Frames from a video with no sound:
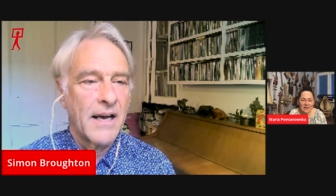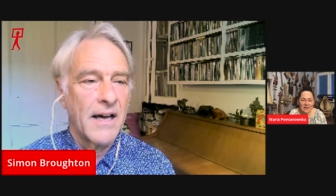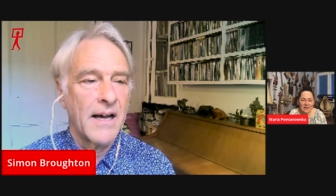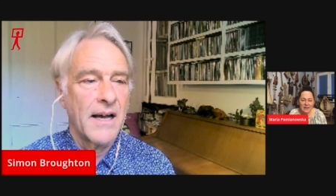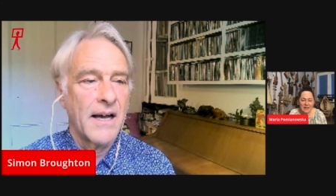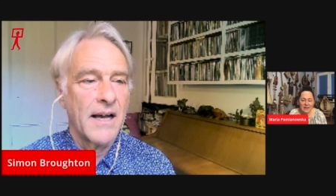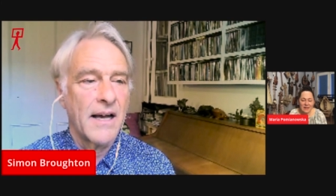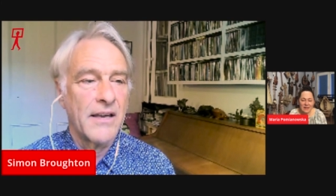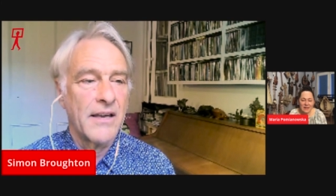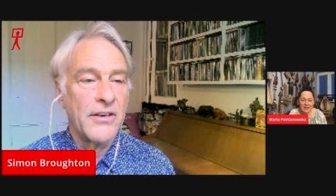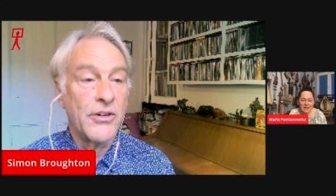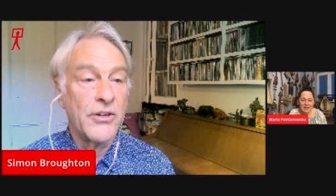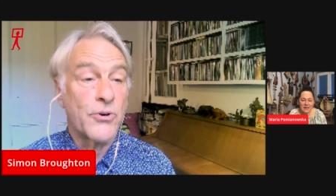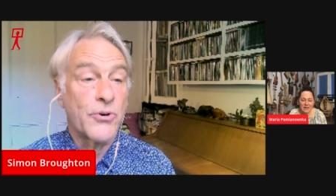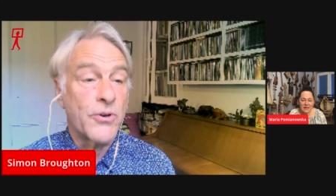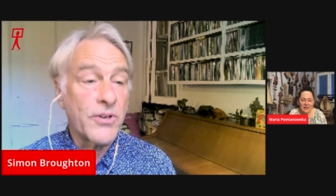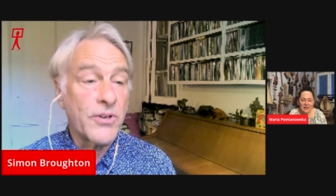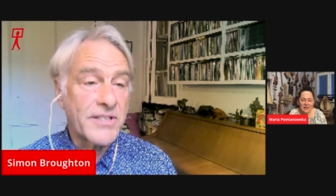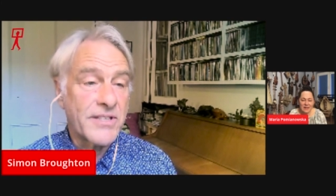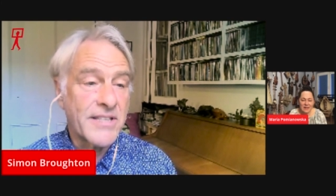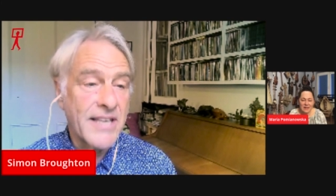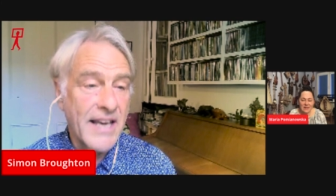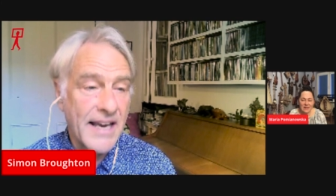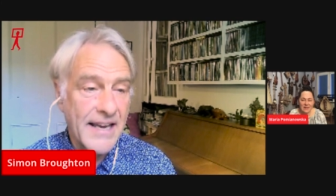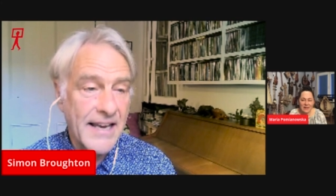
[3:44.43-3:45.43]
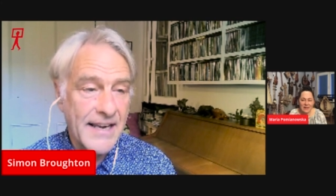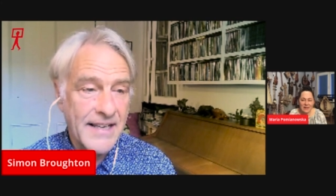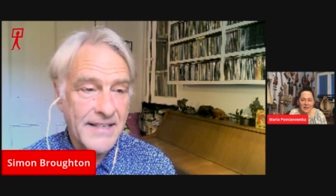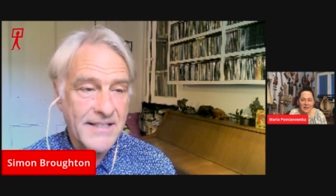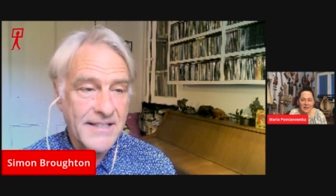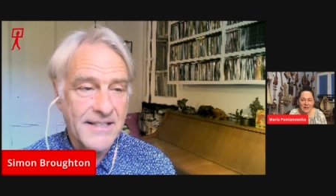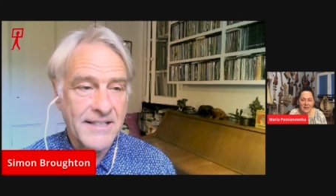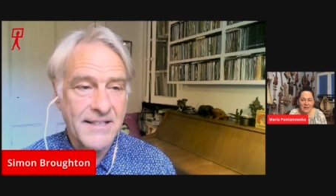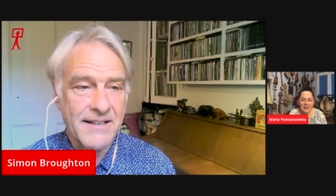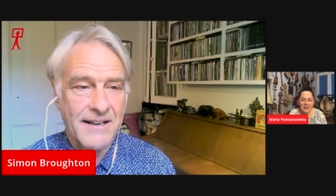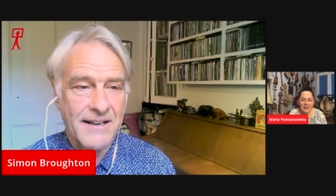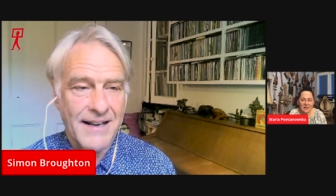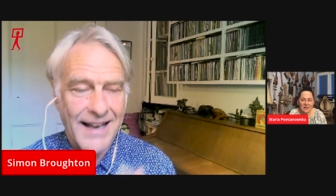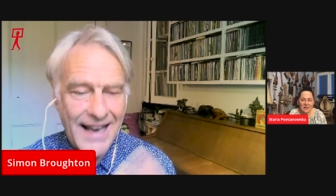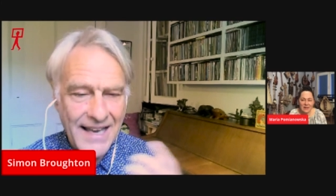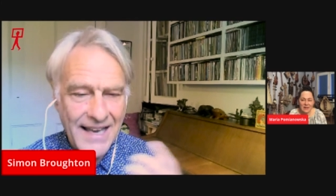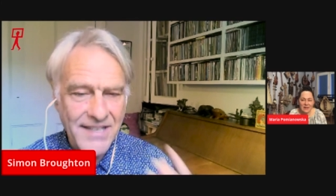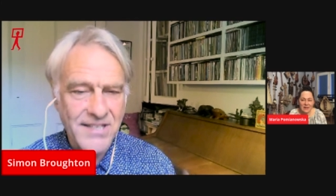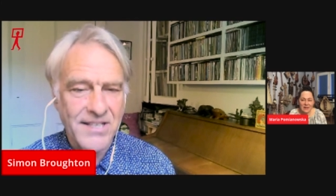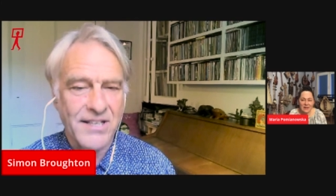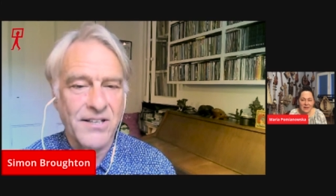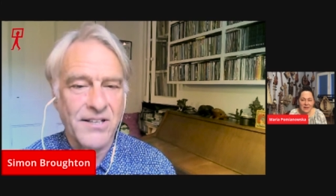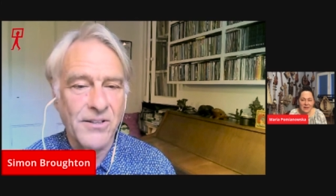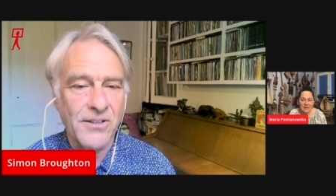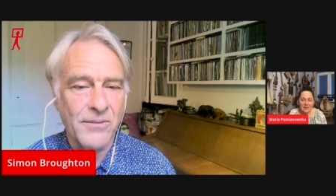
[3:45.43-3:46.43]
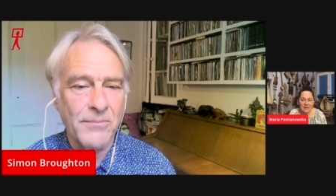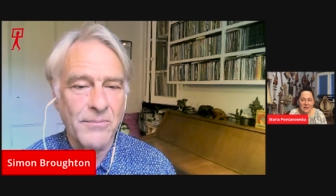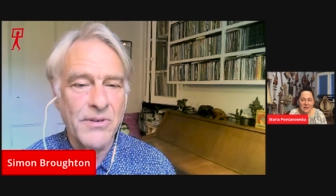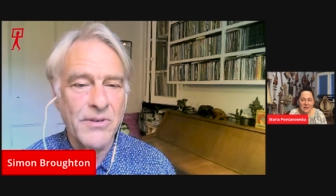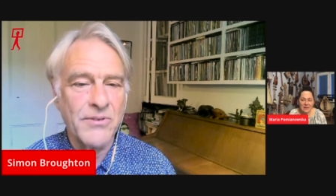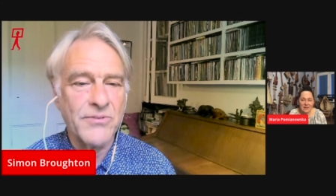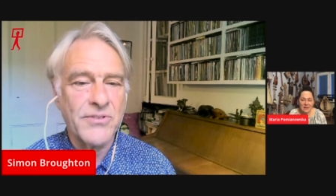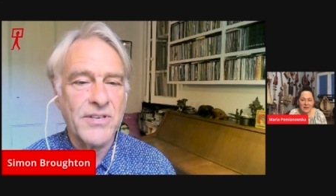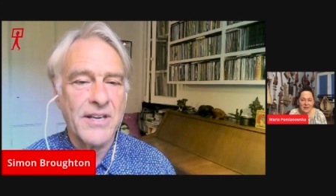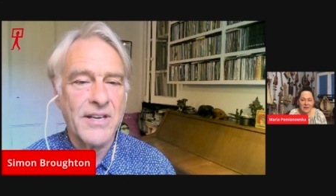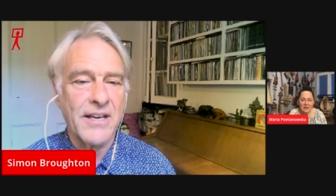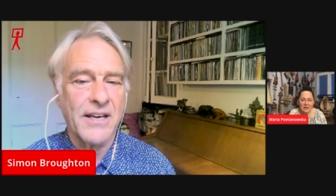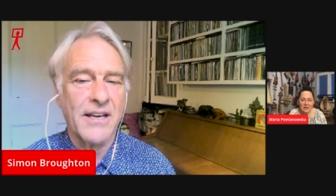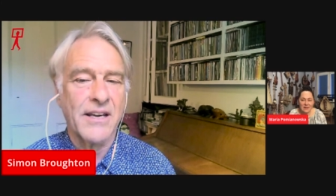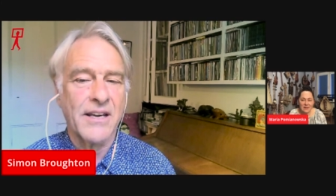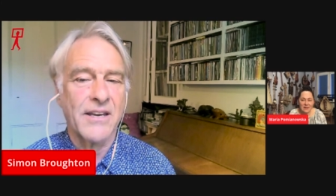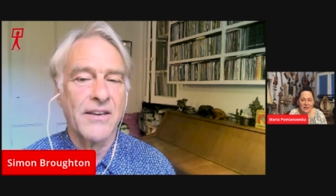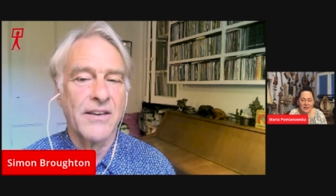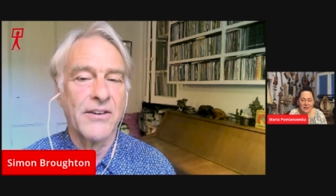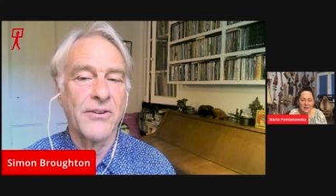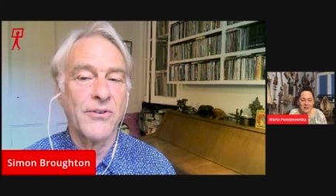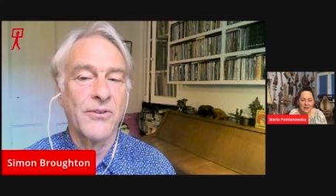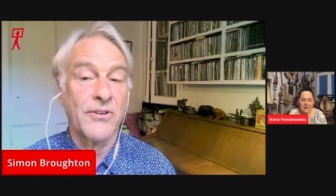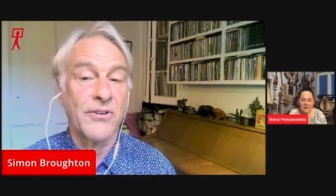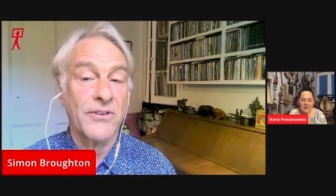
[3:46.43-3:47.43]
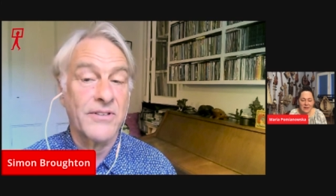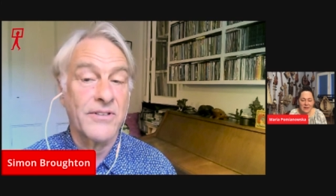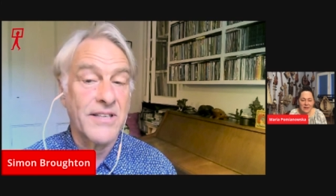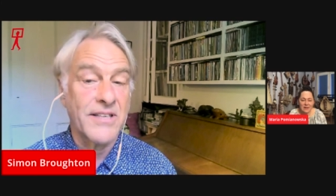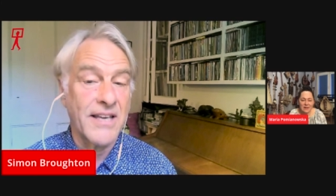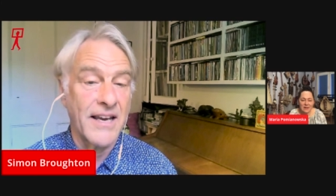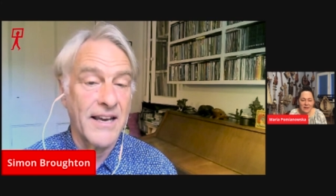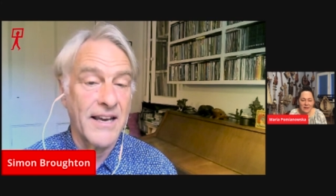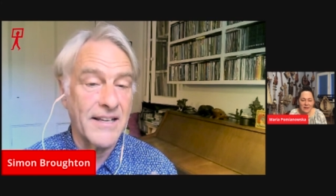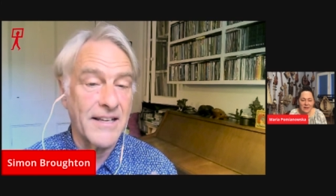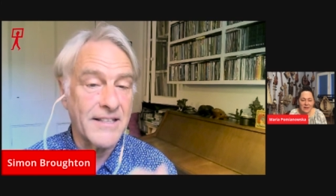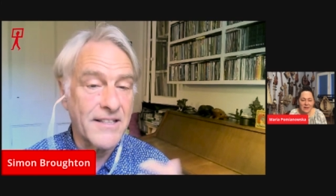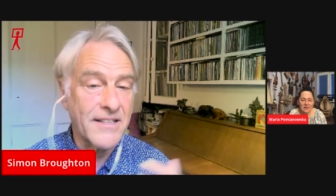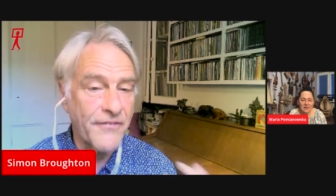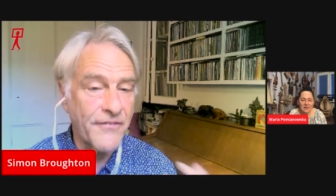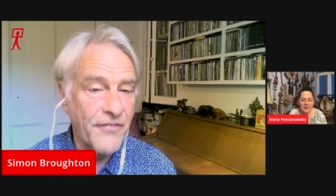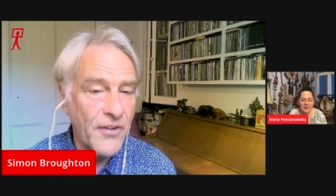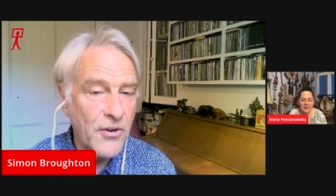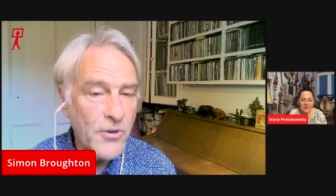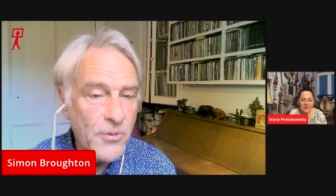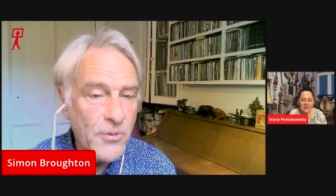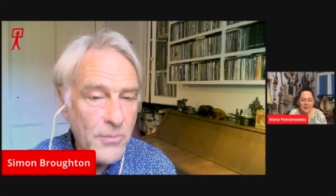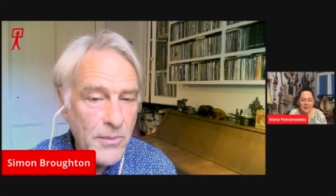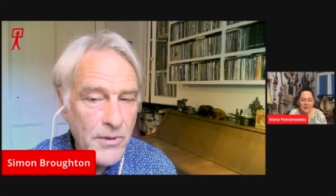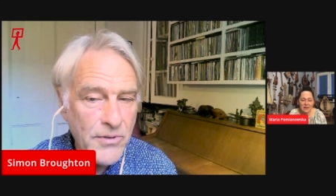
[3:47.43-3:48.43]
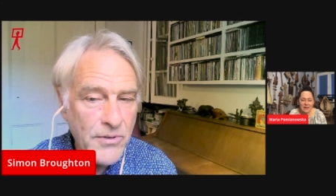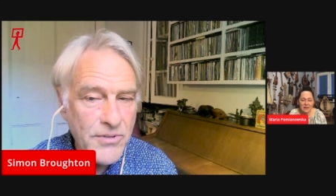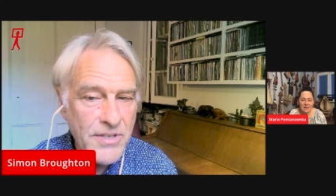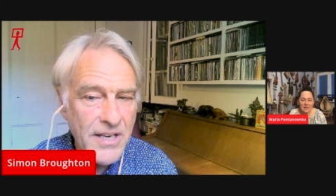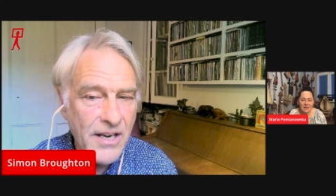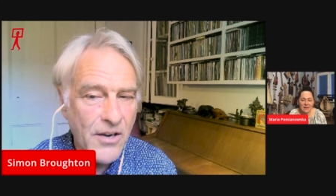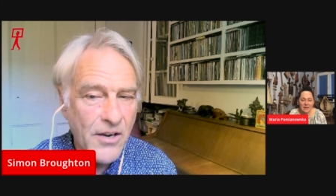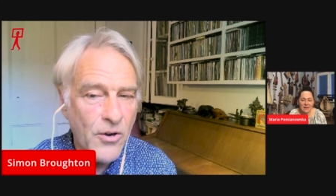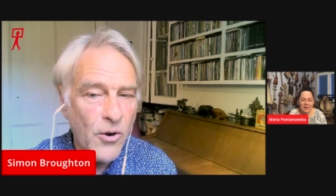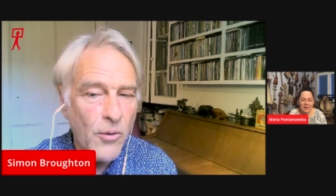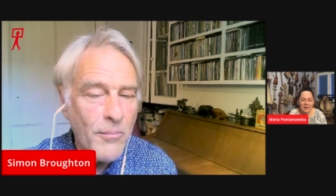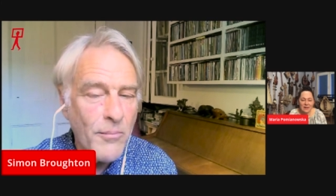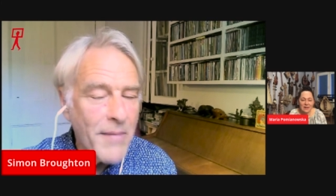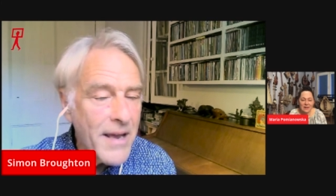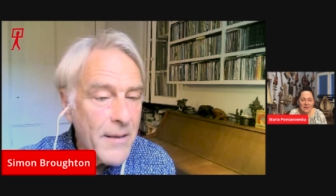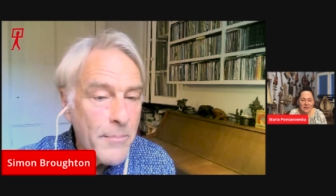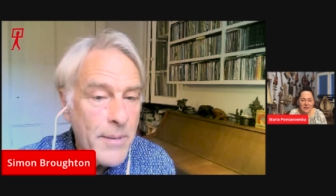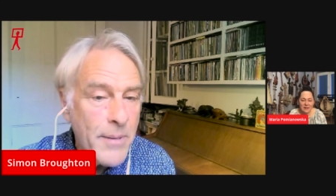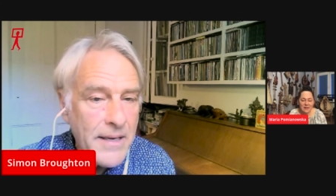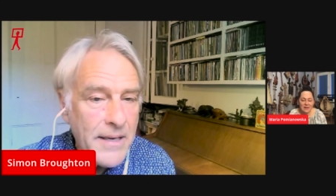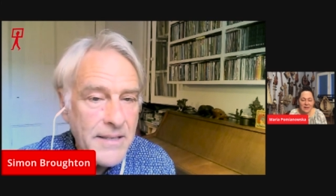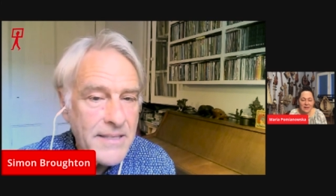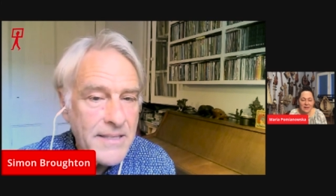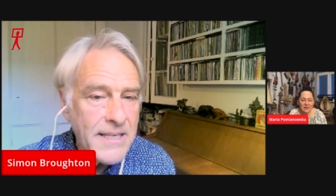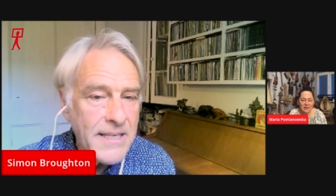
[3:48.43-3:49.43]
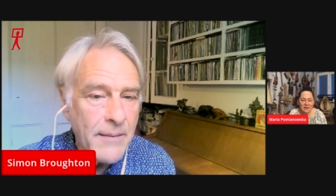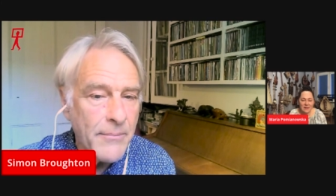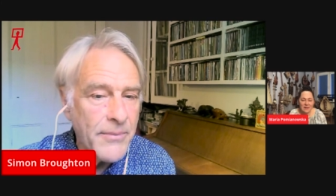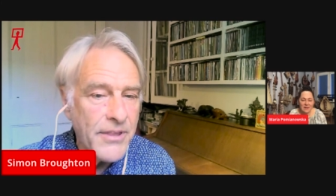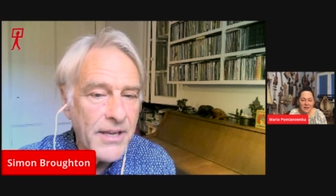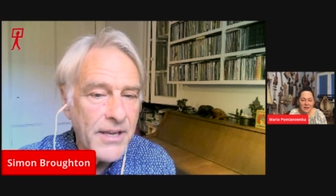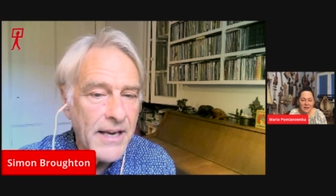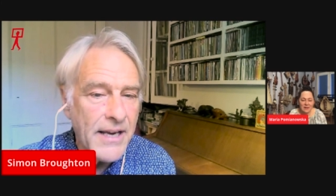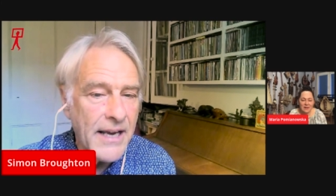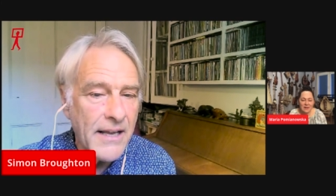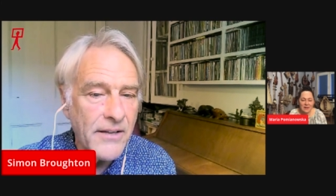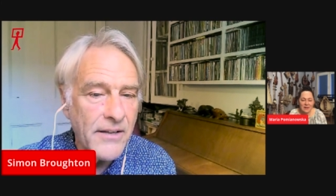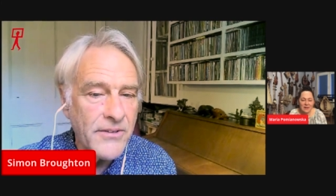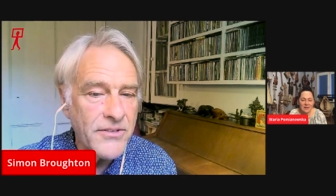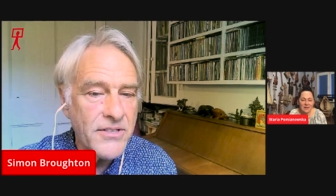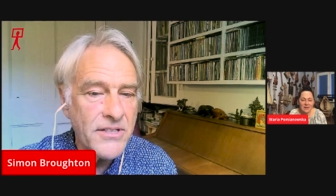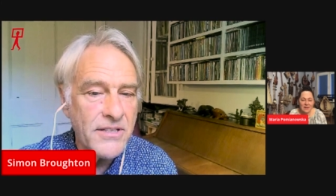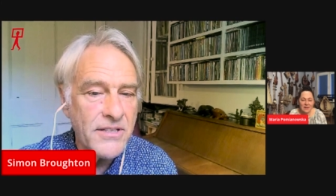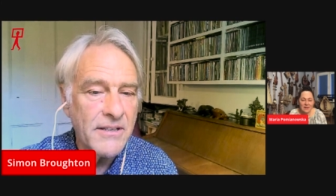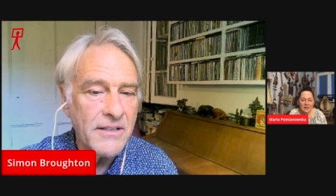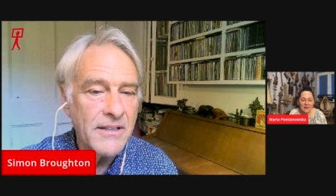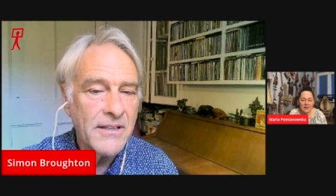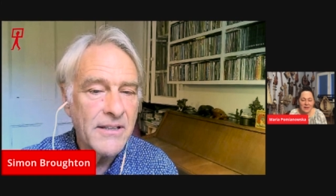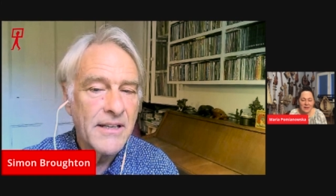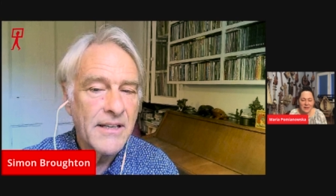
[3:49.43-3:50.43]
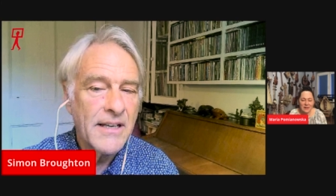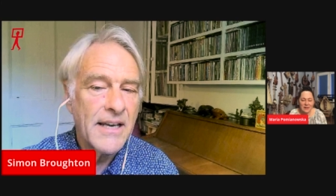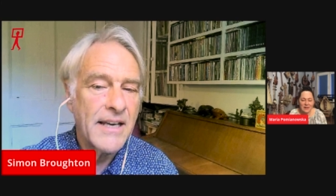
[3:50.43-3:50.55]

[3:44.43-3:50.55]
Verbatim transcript: uh, you could say it's classical music, you could say it's folk music, or maybe it's something else